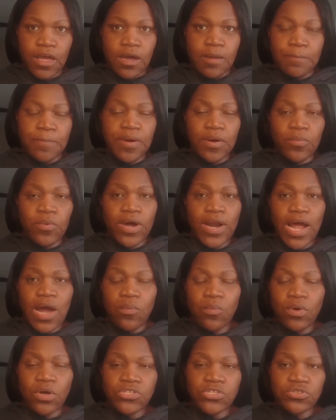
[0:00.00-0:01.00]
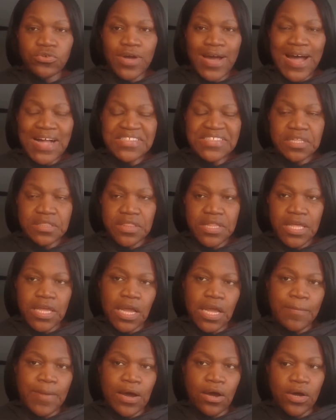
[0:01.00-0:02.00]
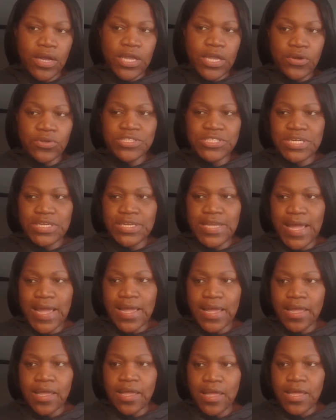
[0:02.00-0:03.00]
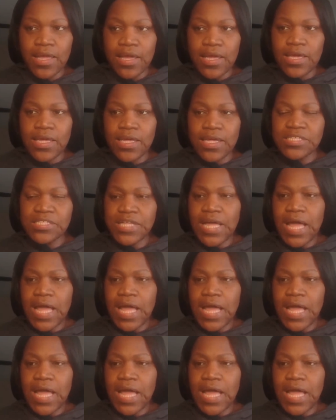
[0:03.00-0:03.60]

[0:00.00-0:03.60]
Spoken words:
But what I want you guys to think about here today is